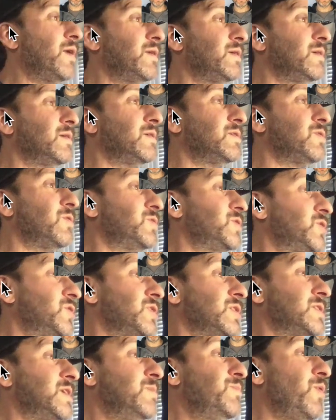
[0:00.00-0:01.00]
So it's just a
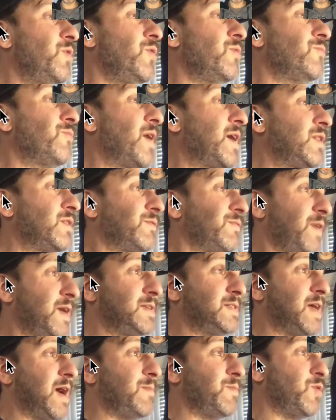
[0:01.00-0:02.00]
simple regular FaceTime
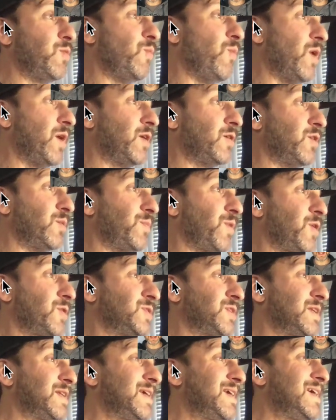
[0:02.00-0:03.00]
with one other person.
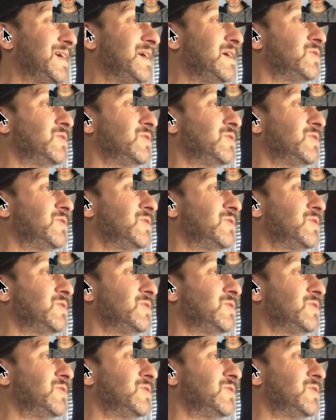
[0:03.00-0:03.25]
So